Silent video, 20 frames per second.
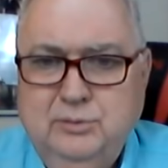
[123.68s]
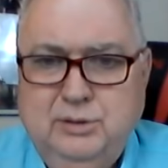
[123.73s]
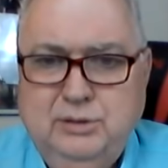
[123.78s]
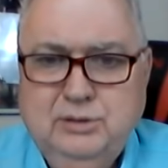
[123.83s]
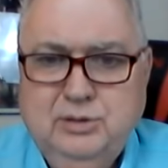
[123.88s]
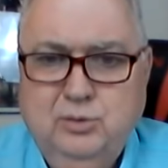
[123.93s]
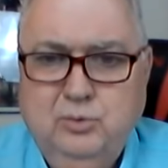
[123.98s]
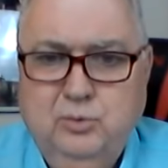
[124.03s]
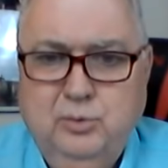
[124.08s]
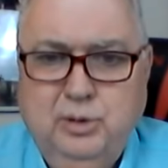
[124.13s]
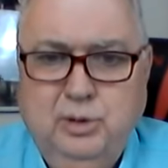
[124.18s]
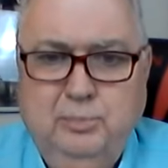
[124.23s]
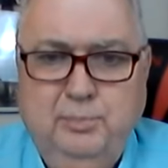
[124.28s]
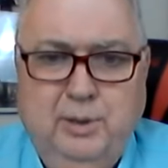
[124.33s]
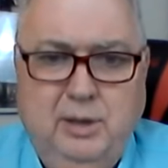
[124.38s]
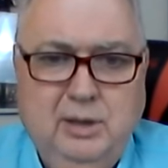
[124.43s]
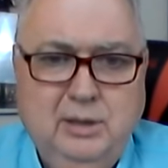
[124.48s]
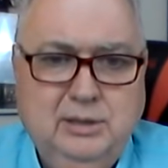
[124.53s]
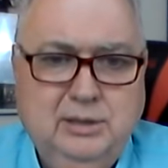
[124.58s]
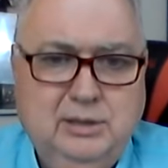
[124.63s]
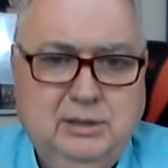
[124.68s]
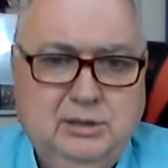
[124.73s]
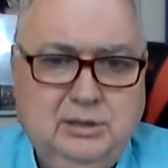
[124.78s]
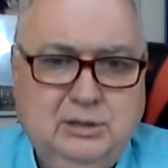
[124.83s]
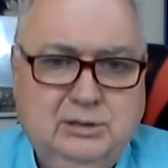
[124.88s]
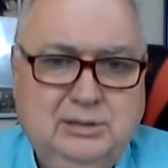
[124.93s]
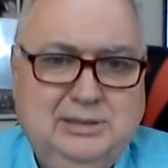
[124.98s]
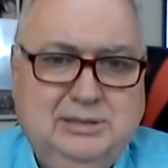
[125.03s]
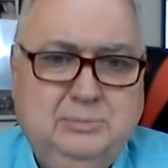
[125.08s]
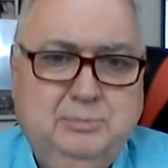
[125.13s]
these career
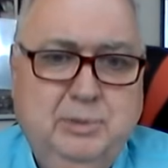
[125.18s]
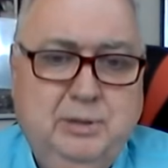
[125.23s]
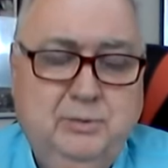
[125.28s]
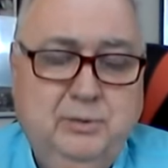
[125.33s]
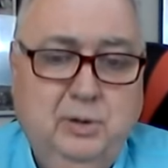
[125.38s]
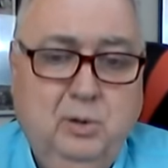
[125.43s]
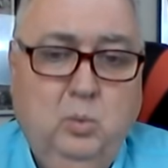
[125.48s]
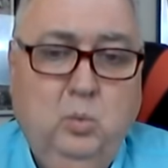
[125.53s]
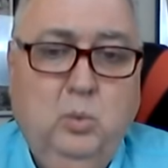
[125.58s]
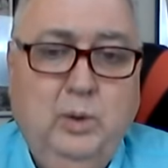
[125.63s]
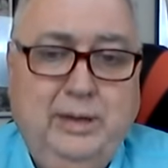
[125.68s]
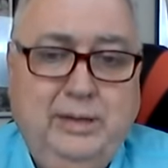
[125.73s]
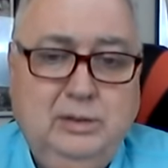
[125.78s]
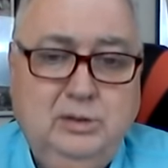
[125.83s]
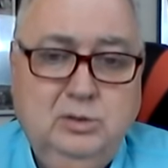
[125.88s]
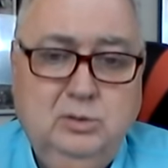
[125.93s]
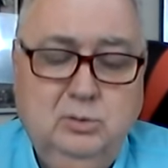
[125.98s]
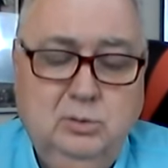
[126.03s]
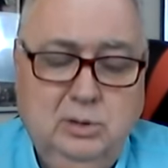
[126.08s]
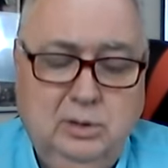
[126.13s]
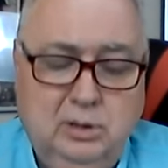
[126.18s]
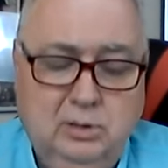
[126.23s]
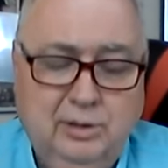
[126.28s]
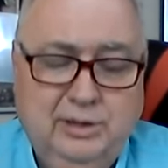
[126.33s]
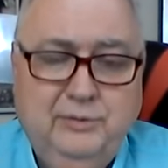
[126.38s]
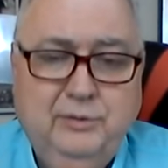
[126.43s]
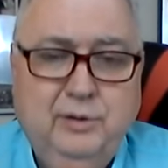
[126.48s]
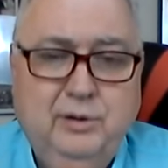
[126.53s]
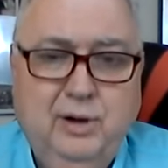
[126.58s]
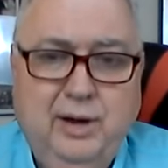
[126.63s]
politicians has been there way too long
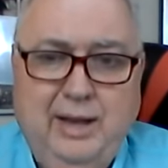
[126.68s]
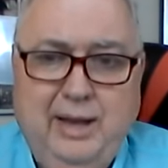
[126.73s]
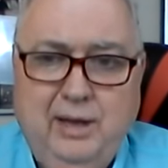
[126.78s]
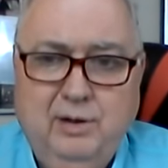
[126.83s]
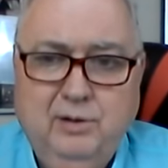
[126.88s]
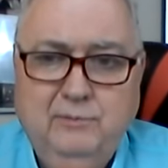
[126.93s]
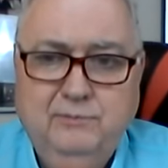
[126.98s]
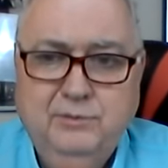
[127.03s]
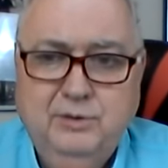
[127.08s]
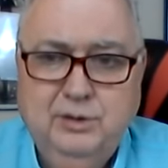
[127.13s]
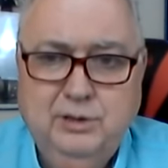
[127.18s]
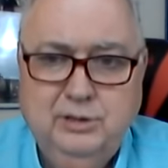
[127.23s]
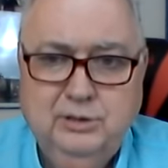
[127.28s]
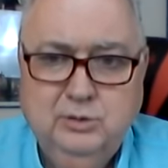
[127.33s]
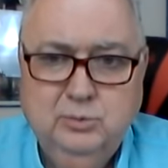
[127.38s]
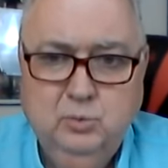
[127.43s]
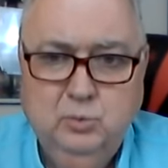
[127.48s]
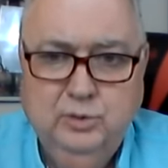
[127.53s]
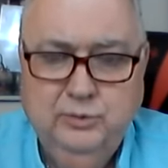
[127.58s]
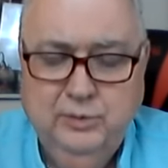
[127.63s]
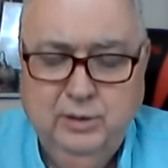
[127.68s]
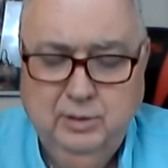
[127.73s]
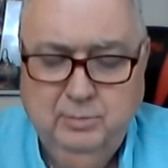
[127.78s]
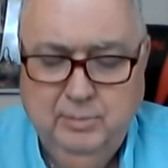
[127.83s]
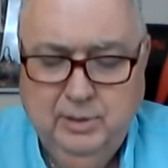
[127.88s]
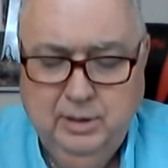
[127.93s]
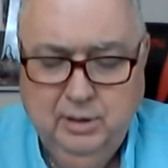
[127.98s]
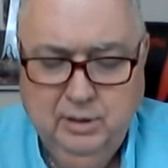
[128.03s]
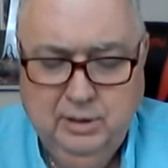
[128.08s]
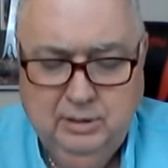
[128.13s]
and they're out of touch with the
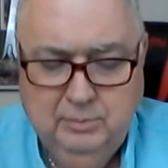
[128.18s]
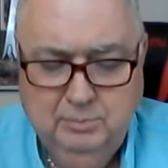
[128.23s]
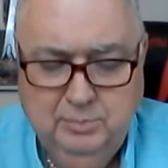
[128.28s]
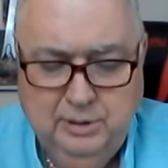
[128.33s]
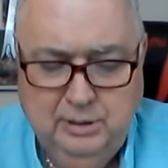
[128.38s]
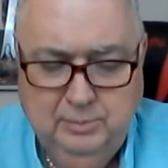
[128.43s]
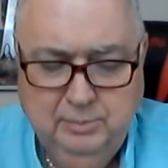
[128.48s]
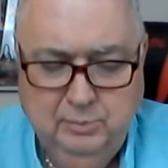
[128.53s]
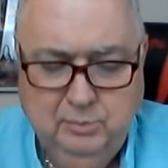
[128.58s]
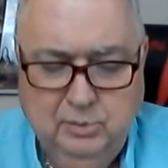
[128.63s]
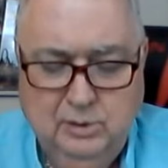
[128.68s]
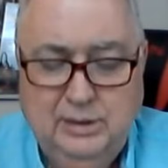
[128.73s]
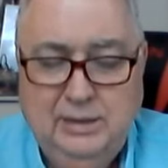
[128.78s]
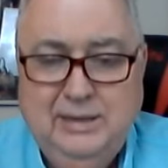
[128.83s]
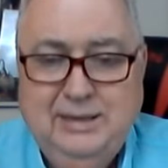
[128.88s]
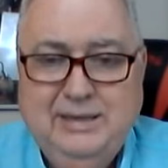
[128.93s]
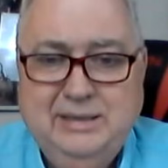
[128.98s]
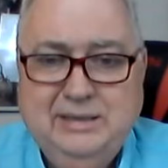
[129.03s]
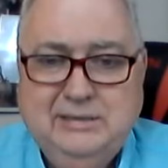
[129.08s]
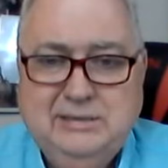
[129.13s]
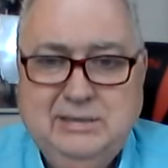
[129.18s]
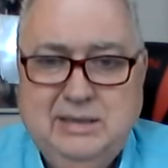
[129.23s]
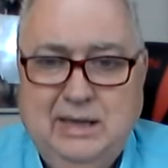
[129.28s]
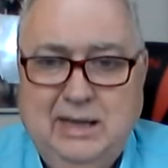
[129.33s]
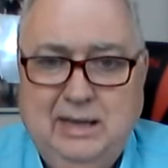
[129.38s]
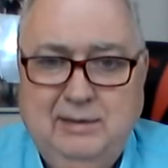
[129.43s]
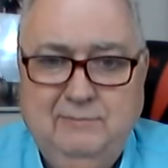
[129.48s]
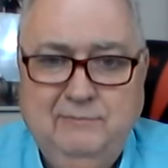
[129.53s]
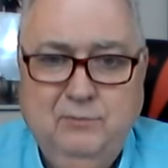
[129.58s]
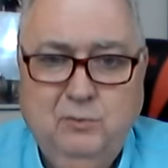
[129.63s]
American people. It's
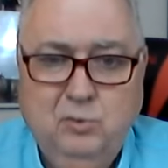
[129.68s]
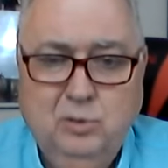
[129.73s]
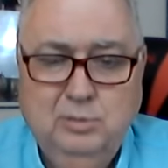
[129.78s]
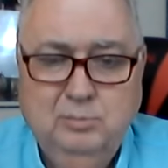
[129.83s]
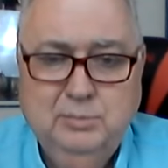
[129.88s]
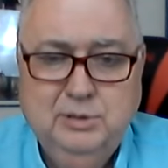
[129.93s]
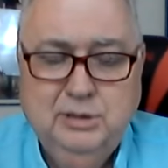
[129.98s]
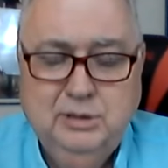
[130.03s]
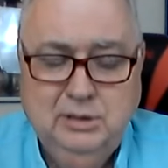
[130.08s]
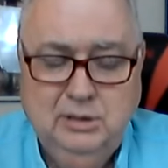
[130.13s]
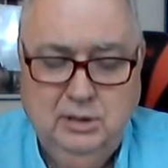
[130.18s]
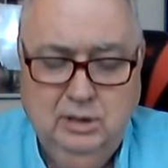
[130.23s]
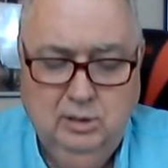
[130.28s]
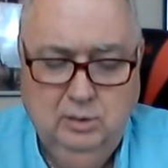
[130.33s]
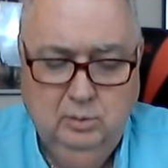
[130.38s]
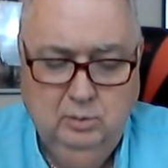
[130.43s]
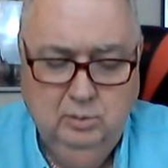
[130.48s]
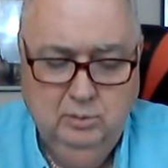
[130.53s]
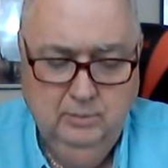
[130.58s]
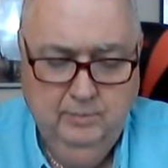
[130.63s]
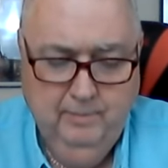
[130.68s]
time for them to go.